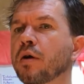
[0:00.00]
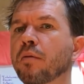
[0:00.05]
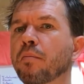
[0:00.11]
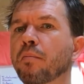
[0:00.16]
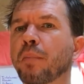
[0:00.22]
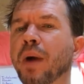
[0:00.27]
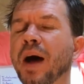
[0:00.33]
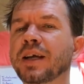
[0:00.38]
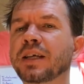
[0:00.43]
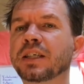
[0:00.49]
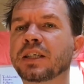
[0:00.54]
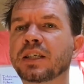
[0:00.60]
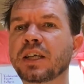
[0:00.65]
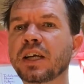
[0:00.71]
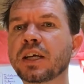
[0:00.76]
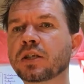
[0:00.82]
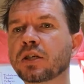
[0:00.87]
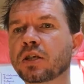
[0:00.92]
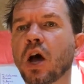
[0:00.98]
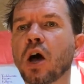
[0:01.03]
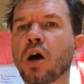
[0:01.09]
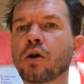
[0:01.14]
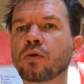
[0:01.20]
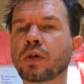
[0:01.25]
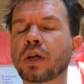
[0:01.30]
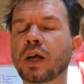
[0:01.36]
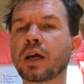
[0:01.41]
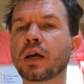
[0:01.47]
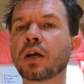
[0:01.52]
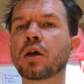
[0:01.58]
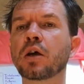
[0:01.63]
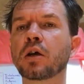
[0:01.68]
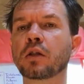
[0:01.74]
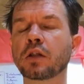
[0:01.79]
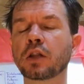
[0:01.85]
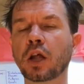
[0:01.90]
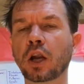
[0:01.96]
by disowning
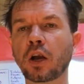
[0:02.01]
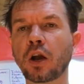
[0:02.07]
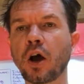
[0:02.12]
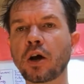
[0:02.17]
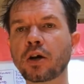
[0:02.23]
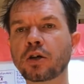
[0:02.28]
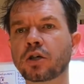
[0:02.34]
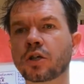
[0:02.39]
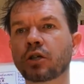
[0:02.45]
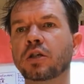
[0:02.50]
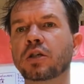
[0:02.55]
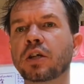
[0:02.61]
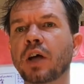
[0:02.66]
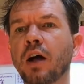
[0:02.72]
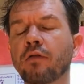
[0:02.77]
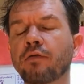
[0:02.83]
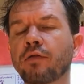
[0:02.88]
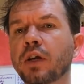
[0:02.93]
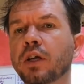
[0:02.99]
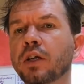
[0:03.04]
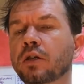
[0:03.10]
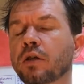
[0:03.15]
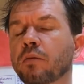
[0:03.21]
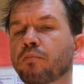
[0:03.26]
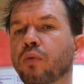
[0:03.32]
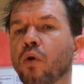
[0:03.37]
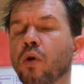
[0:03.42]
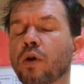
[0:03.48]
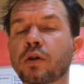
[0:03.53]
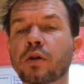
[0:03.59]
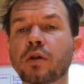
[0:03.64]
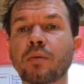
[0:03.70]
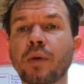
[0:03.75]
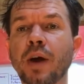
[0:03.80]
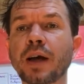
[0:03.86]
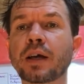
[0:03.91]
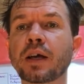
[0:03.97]
the larger self. And it's important to
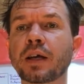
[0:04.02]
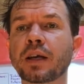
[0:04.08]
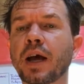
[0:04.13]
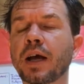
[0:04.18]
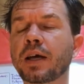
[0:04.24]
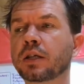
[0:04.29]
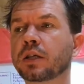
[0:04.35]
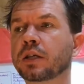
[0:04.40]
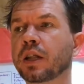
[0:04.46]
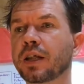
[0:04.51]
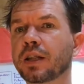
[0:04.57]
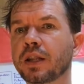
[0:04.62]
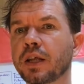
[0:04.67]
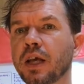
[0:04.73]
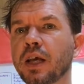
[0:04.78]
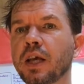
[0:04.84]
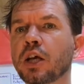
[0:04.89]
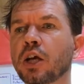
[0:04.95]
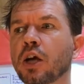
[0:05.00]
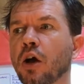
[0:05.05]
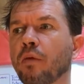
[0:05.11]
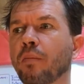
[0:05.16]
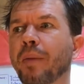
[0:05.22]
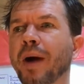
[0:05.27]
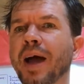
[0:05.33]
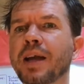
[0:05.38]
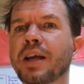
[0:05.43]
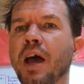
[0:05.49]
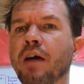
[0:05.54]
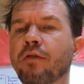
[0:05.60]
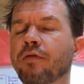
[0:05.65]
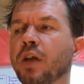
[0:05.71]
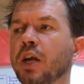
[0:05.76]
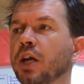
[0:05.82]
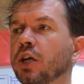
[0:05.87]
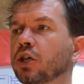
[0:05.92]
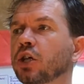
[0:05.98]
recognize that the ego, by
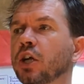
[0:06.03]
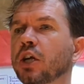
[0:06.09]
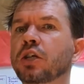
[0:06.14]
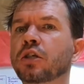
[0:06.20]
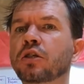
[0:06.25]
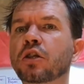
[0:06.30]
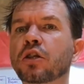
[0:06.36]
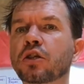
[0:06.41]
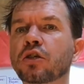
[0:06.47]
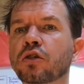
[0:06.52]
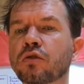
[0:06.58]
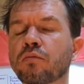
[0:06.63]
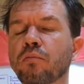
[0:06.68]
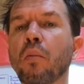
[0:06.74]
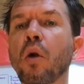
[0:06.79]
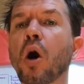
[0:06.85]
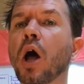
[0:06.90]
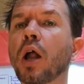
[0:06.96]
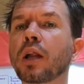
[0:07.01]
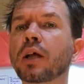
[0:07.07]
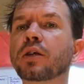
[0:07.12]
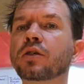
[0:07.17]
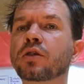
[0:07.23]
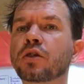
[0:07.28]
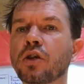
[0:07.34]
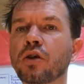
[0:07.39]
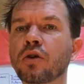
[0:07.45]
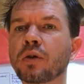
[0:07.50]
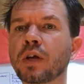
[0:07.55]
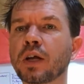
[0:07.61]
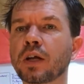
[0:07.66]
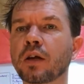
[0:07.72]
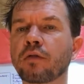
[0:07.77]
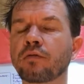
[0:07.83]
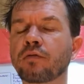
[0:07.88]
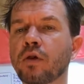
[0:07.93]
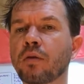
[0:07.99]
definition, is the smallest unit
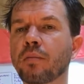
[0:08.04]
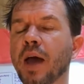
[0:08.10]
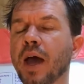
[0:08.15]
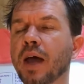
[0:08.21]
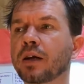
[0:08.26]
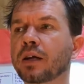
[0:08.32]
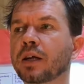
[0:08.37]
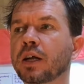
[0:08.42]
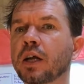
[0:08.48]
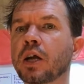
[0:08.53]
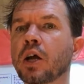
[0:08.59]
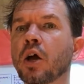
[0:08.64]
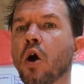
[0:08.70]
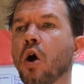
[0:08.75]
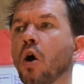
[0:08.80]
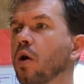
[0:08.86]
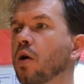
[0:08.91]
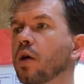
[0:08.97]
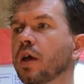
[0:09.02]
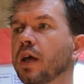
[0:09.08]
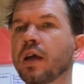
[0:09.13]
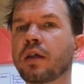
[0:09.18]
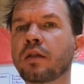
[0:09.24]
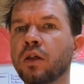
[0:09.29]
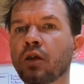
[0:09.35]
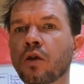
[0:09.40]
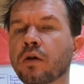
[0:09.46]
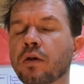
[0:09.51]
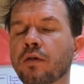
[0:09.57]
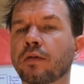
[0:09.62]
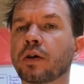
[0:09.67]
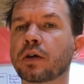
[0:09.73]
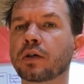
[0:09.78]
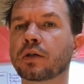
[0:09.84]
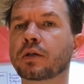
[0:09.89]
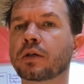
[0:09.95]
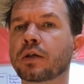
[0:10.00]
of humanity in the
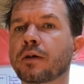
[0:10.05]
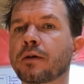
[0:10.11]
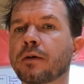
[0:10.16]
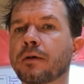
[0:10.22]
universe.